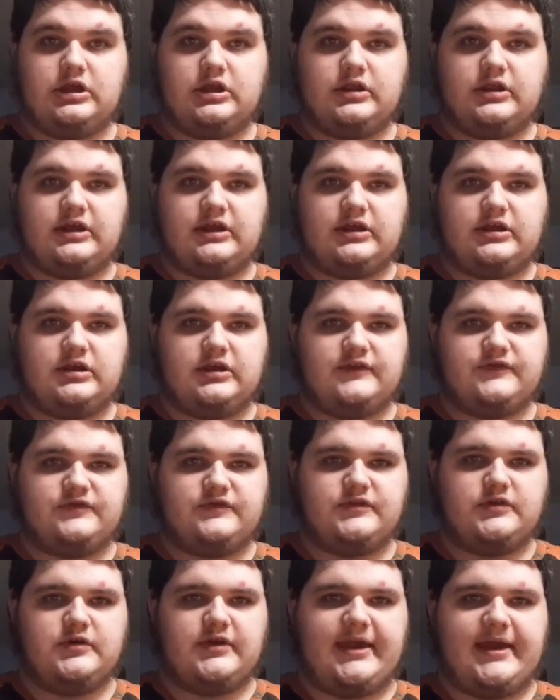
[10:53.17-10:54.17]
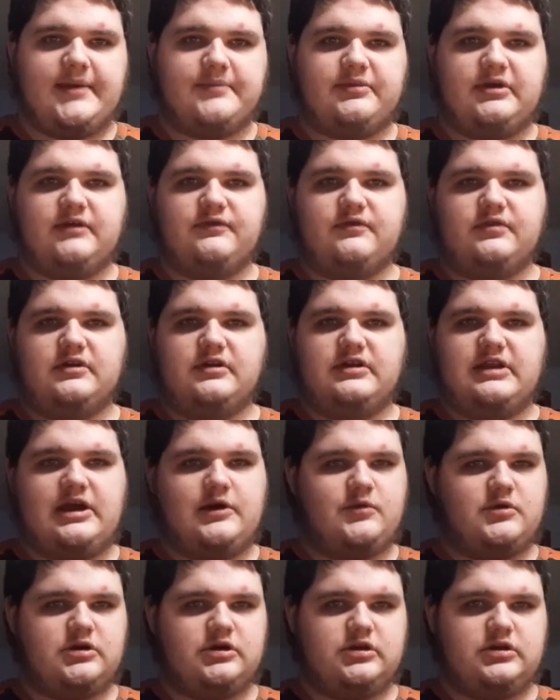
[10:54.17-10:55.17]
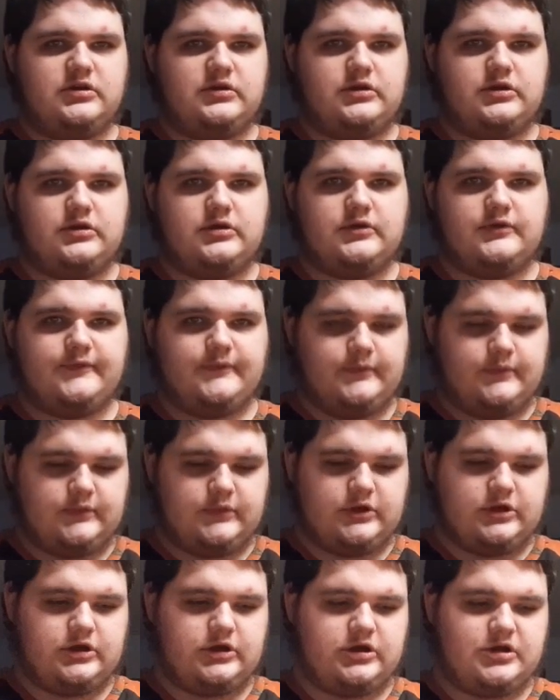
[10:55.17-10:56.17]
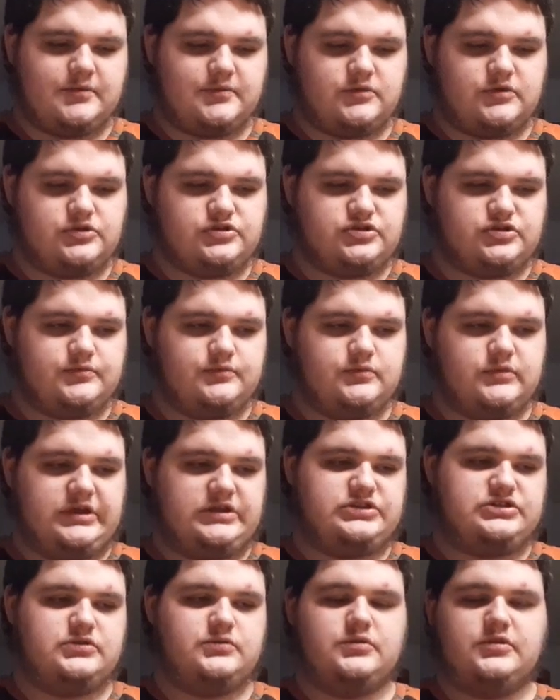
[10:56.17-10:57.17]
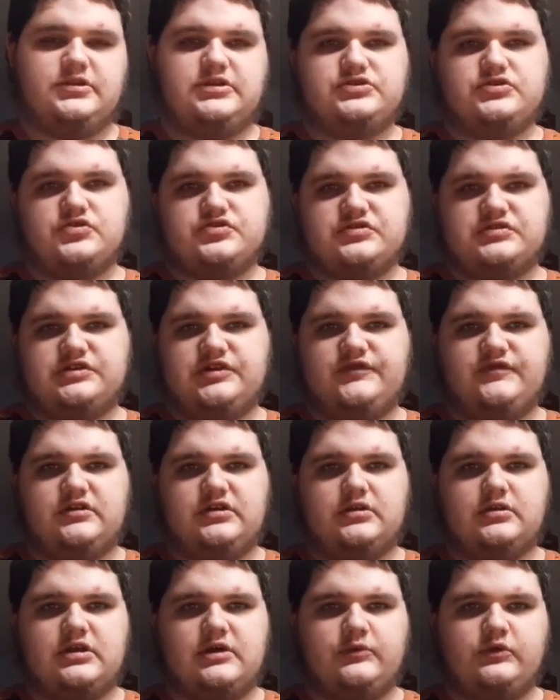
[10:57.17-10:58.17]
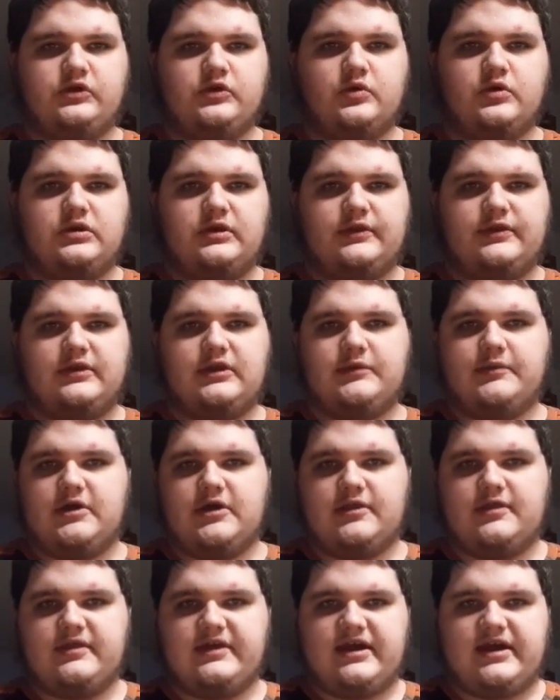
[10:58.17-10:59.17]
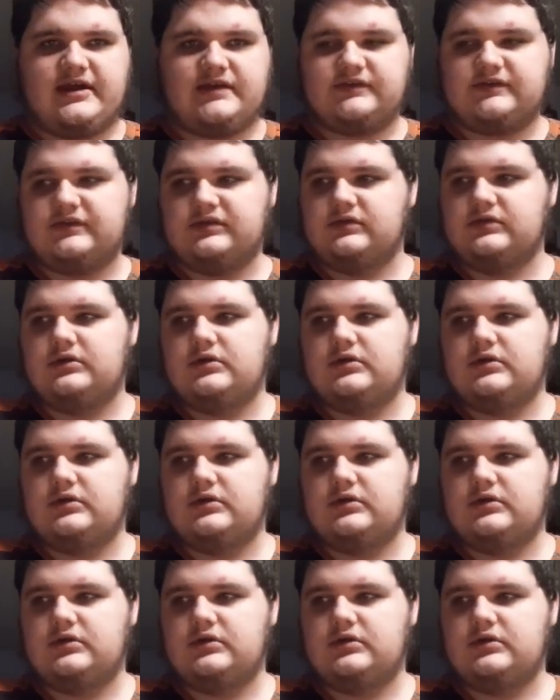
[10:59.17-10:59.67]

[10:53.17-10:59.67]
Like, if you can't pay for the network, they should release those on DVD. Let me know what you think about that.